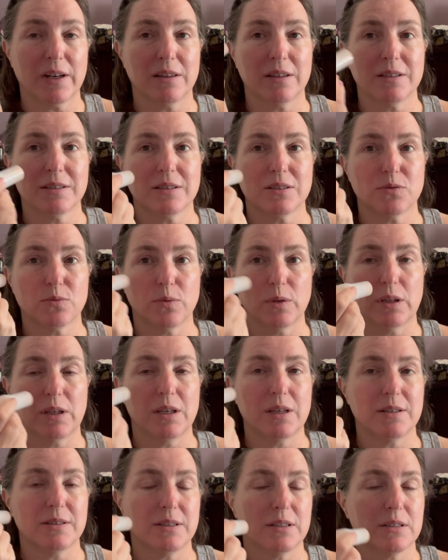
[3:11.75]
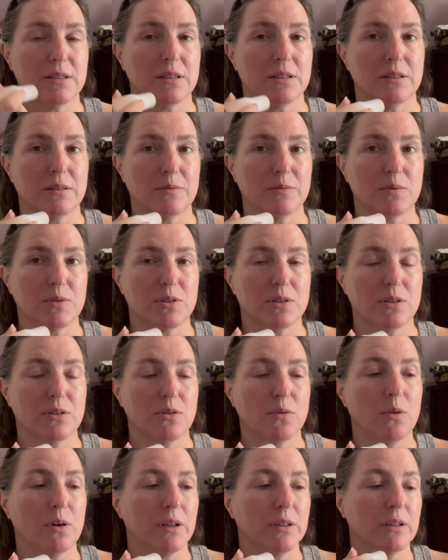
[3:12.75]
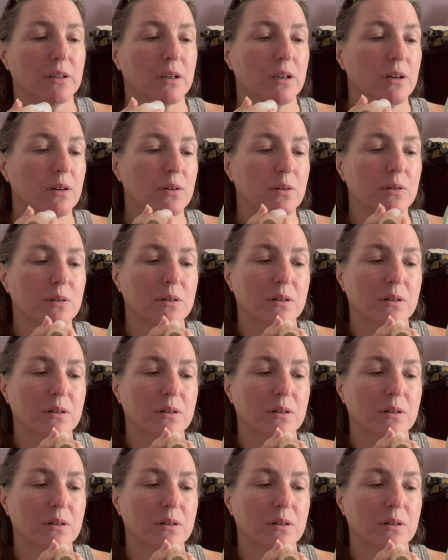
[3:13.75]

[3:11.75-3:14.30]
and this is really easy to do on the go.